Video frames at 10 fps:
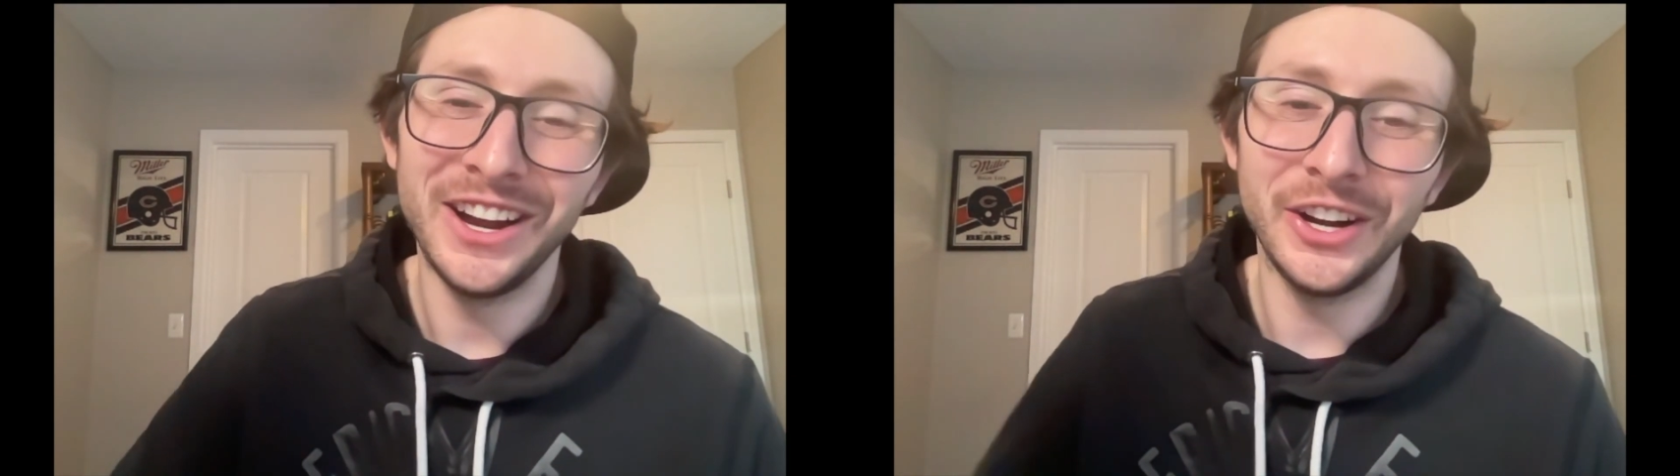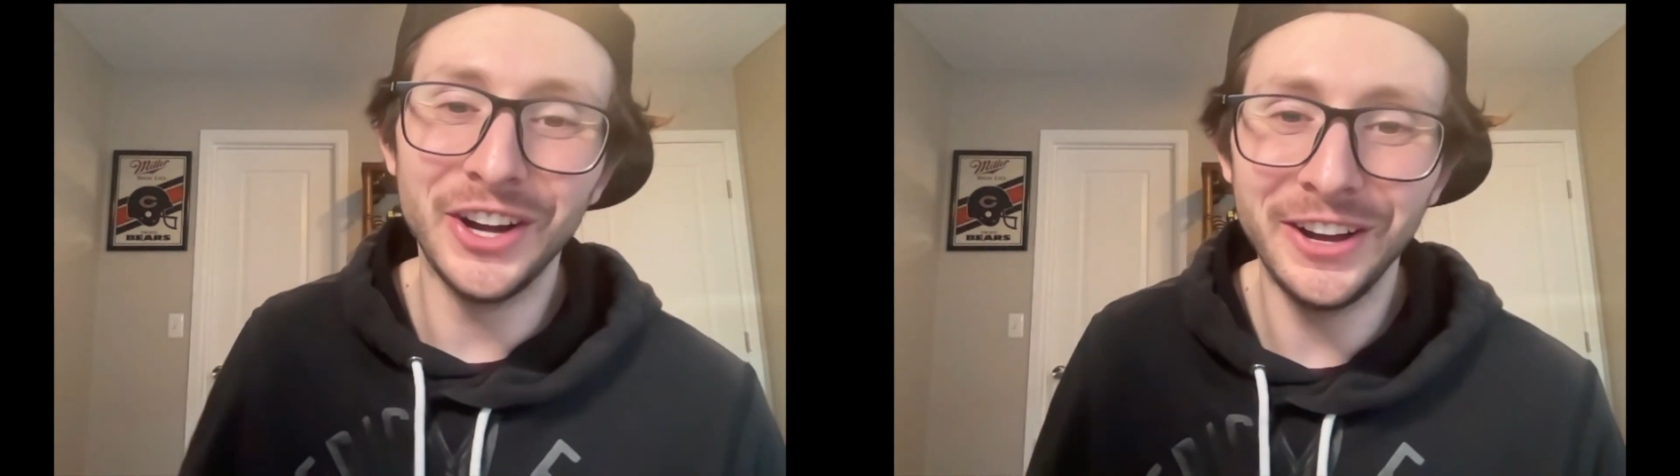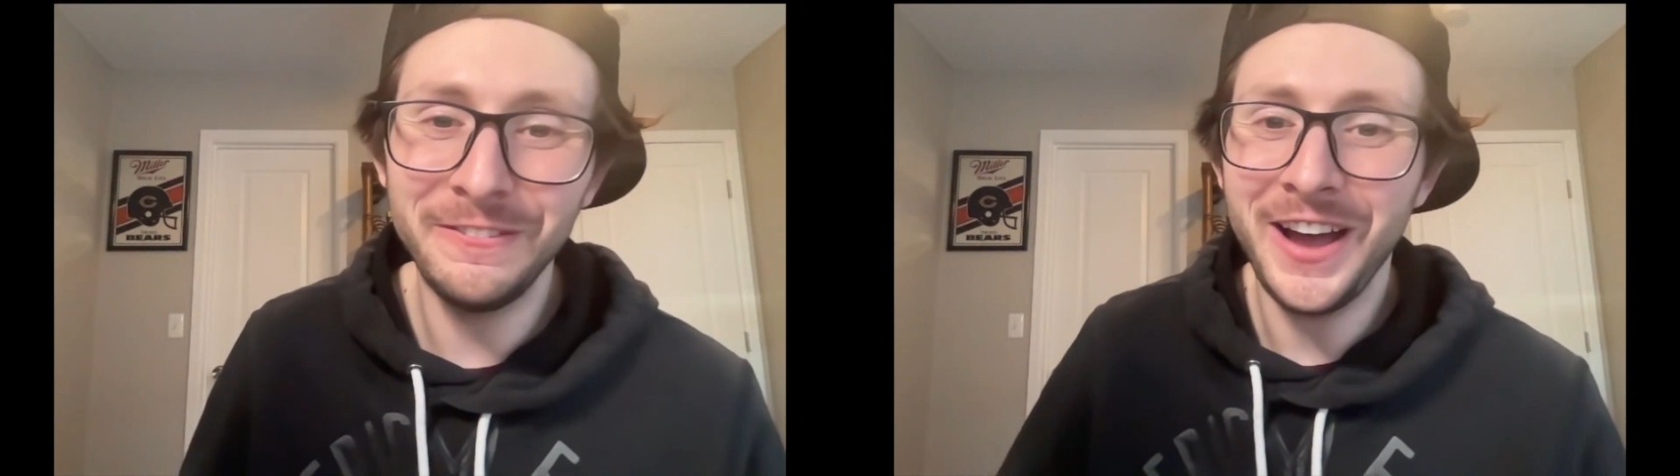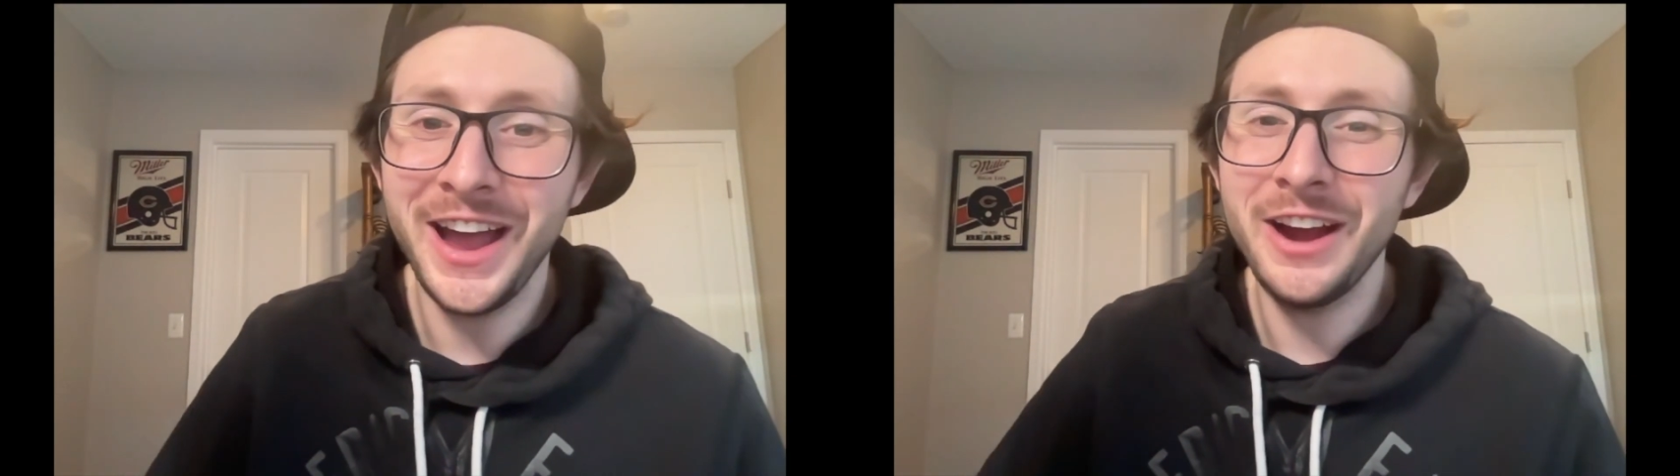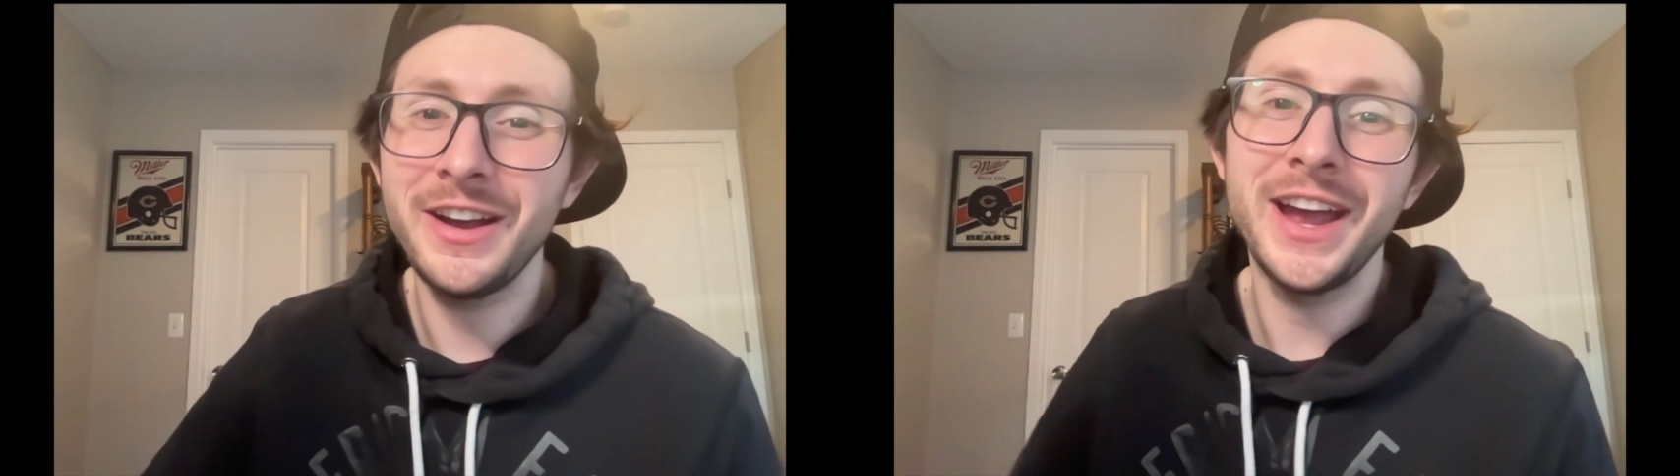
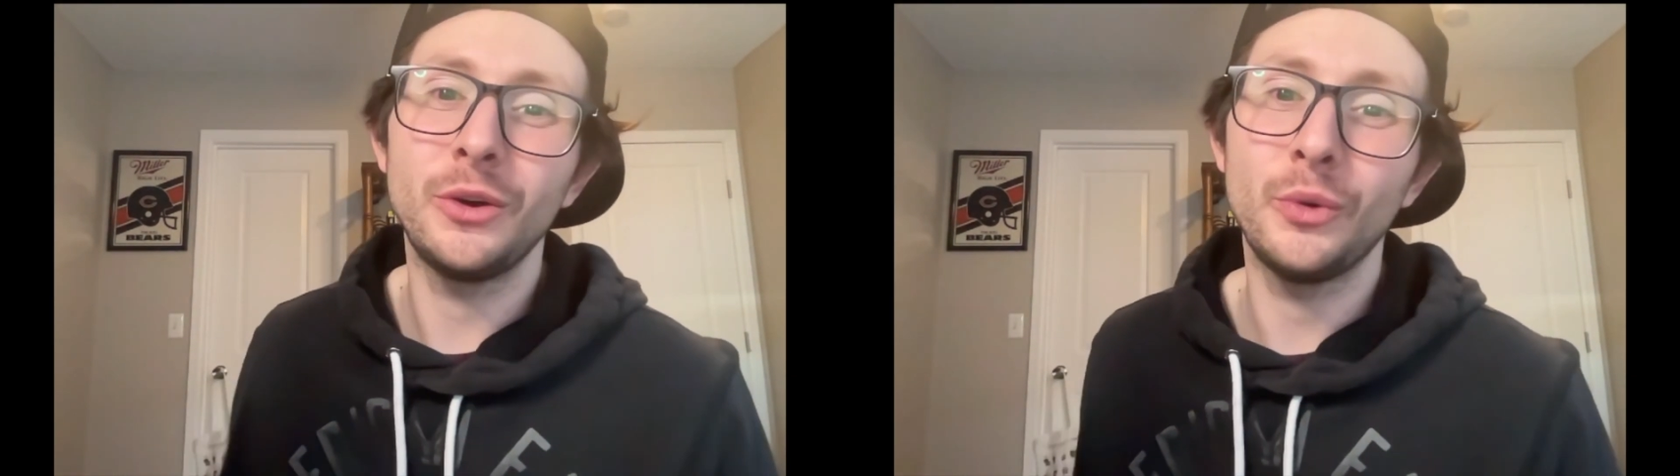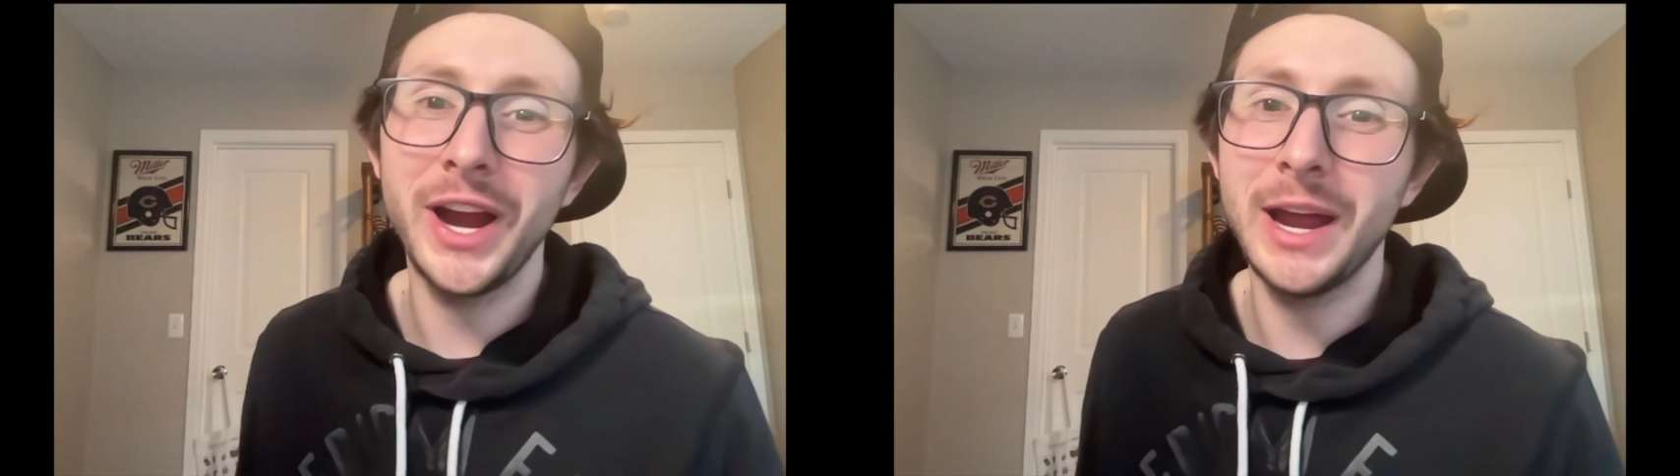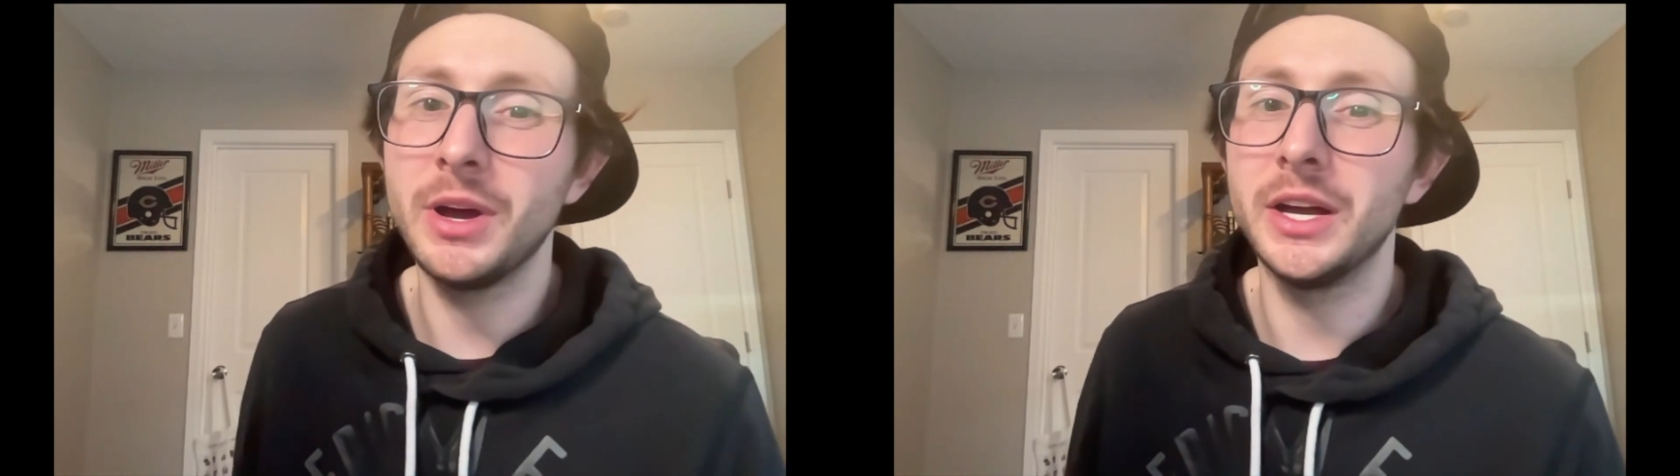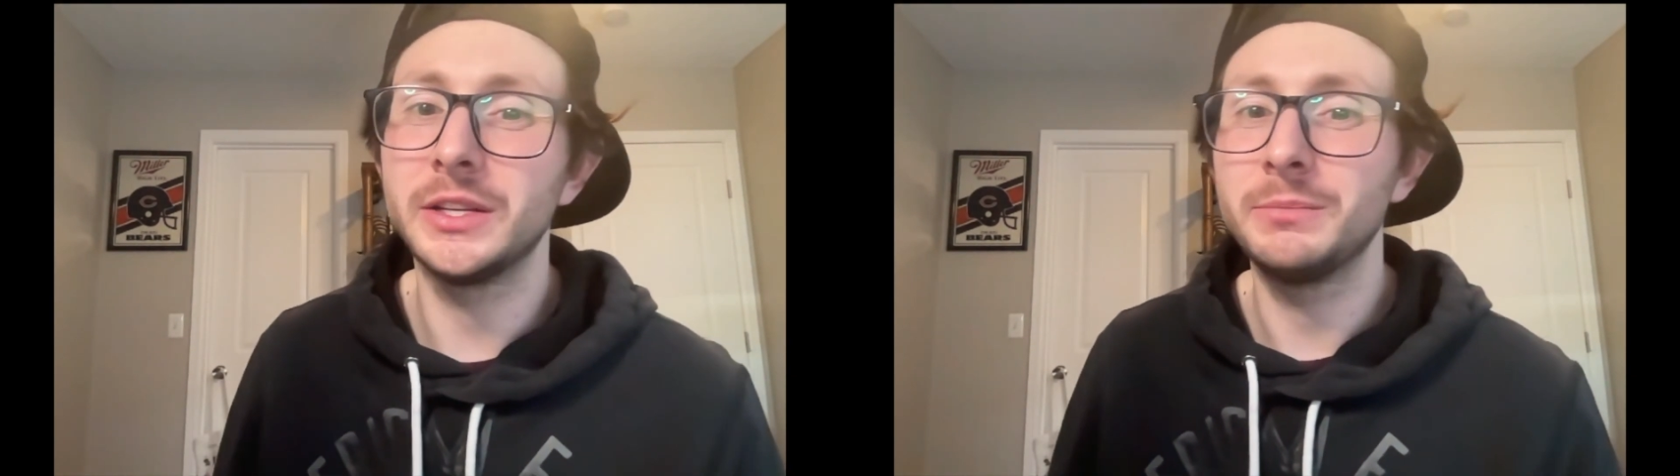Gunfire at Grandma's,